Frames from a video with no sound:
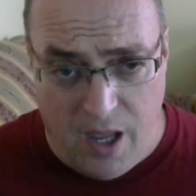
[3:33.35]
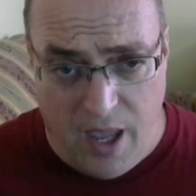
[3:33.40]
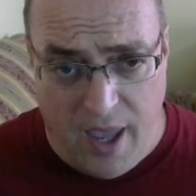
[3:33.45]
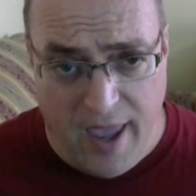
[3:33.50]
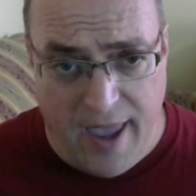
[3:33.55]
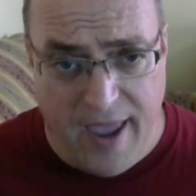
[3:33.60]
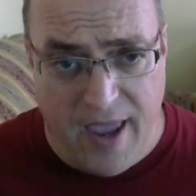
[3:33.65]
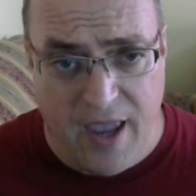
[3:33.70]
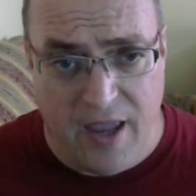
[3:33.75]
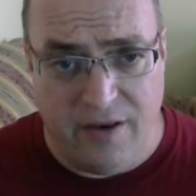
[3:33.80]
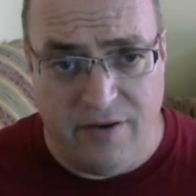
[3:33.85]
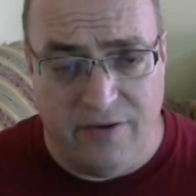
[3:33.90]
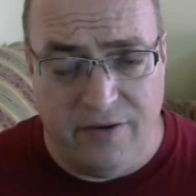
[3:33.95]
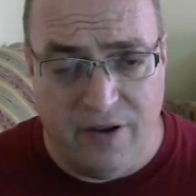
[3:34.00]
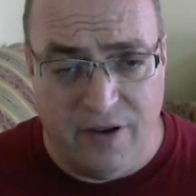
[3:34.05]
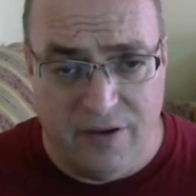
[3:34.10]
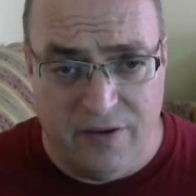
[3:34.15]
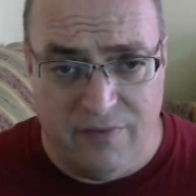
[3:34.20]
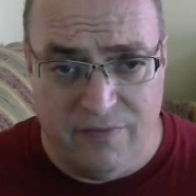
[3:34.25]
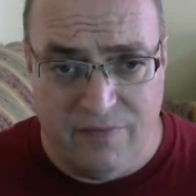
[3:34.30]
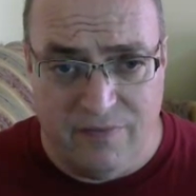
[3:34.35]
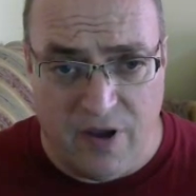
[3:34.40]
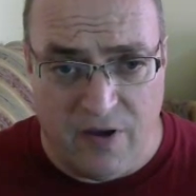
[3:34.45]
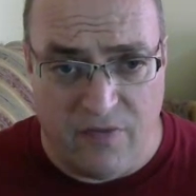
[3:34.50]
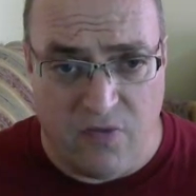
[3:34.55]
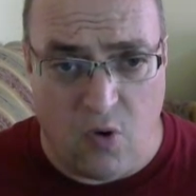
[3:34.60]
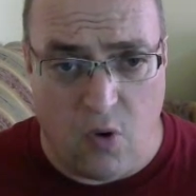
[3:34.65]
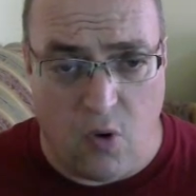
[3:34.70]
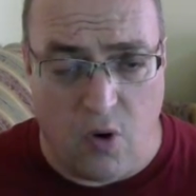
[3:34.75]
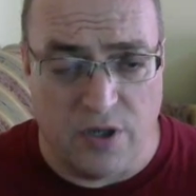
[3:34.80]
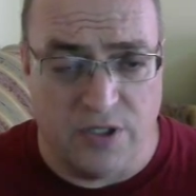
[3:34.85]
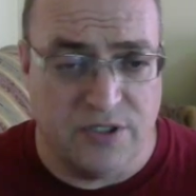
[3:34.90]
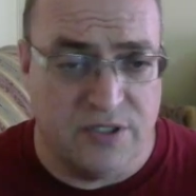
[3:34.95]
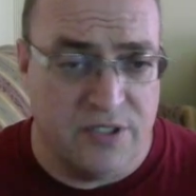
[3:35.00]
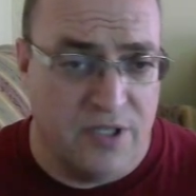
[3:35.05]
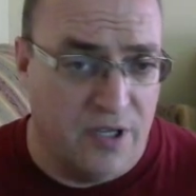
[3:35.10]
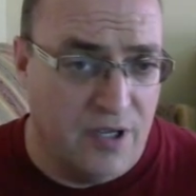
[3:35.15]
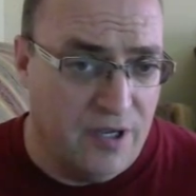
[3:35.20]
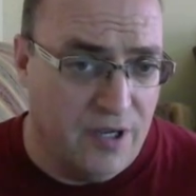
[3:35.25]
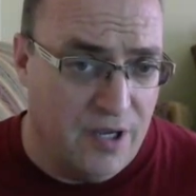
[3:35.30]
and of
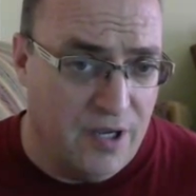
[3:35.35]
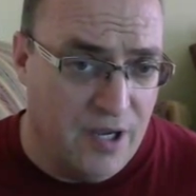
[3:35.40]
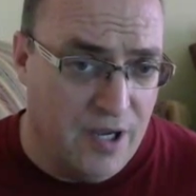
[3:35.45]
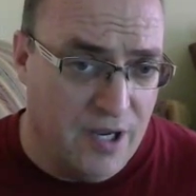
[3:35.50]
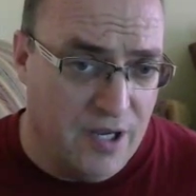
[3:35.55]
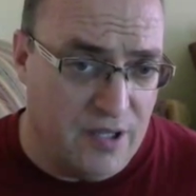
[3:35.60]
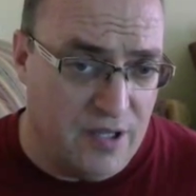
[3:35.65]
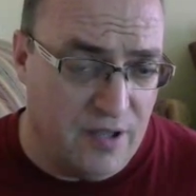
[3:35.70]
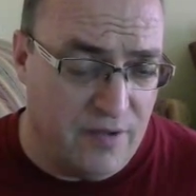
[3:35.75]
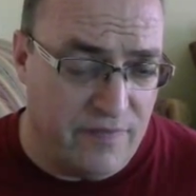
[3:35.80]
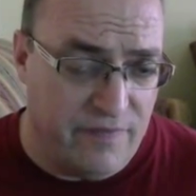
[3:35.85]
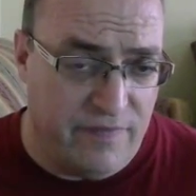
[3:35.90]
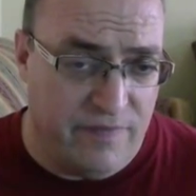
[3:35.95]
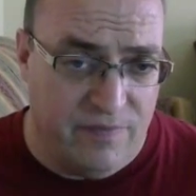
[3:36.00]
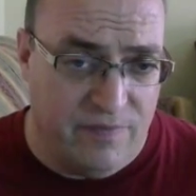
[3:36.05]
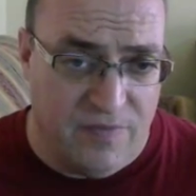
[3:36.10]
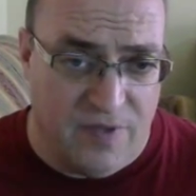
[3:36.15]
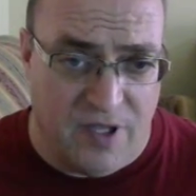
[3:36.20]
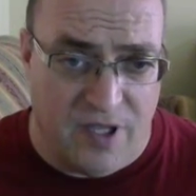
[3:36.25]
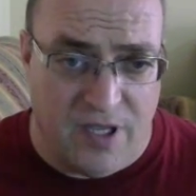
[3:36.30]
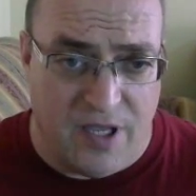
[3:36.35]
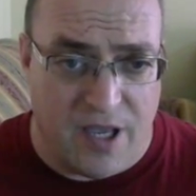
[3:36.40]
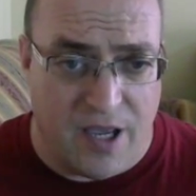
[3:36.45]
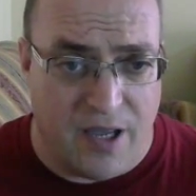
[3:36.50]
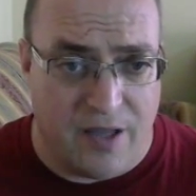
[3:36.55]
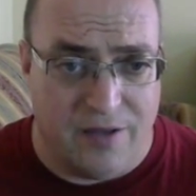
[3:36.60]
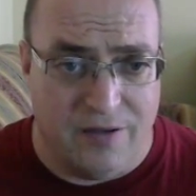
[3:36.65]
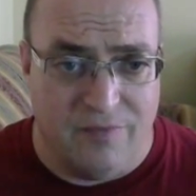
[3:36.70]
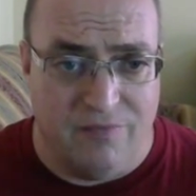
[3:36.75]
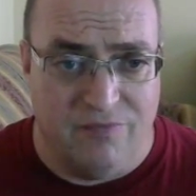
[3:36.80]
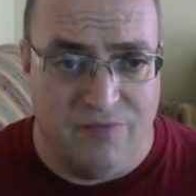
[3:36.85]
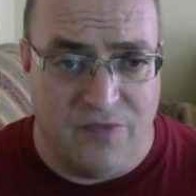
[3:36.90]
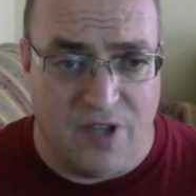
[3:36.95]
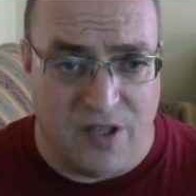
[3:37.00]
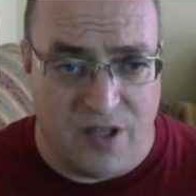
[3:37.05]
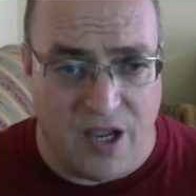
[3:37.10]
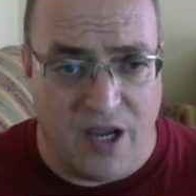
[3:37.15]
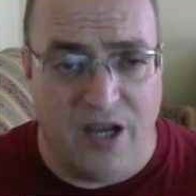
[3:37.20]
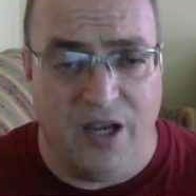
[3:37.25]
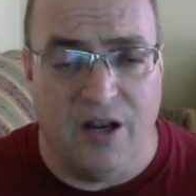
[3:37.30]
course, the the uh, the
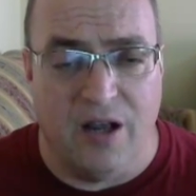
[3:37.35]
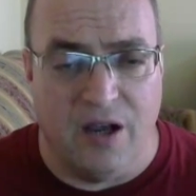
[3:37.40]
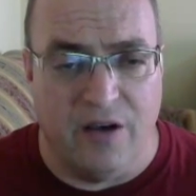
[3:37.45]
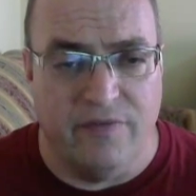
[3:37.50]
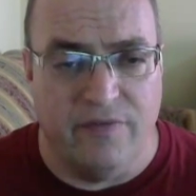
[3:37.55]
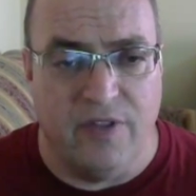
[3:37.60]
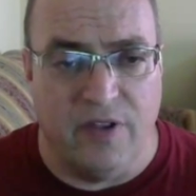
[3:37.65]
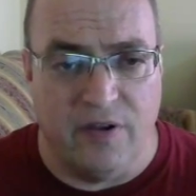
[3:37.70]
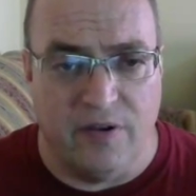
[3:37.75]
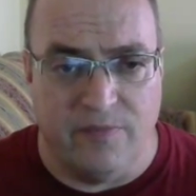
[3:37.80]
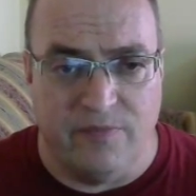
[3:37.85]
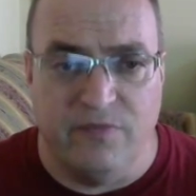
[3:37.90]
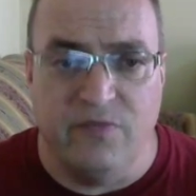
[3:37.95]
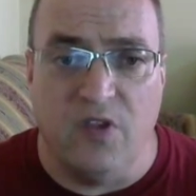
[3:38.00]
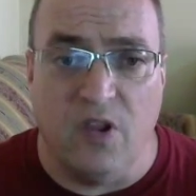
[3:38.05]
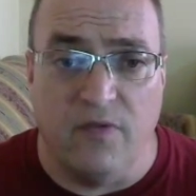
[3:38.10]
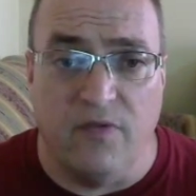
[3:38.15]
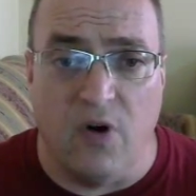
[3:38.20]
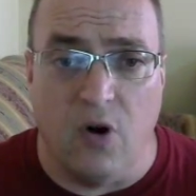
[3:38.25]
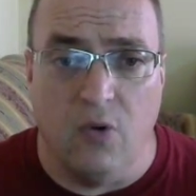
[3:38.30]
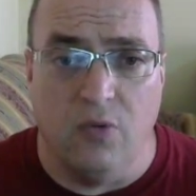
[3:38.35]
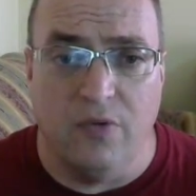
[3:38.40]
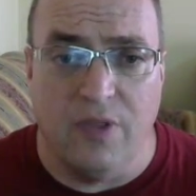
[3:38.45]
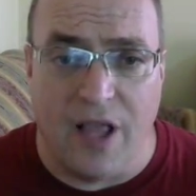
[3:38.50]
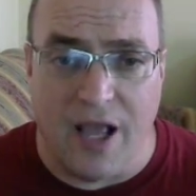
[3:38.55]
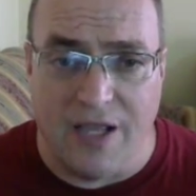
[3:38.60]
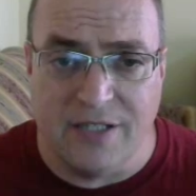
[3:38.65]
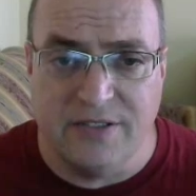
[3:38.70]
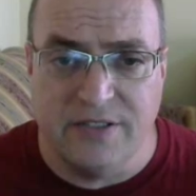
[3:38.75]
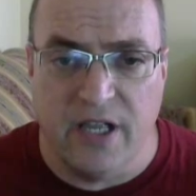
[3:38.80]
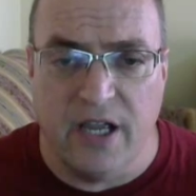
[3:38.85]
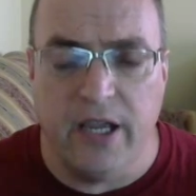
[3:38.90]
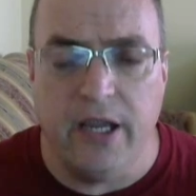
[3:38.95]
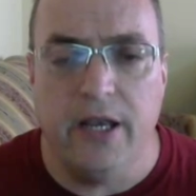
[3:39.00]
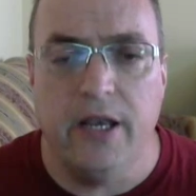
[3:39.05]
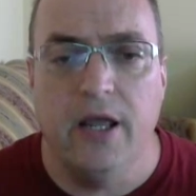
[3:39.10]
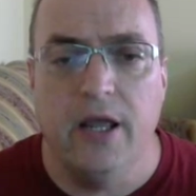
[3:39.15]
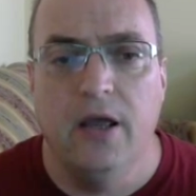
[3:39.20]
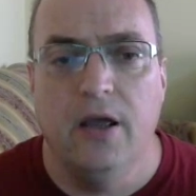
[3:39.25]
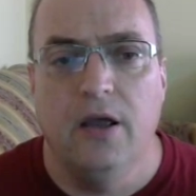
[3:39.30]
night of the the vote last
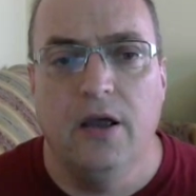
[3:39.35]
night,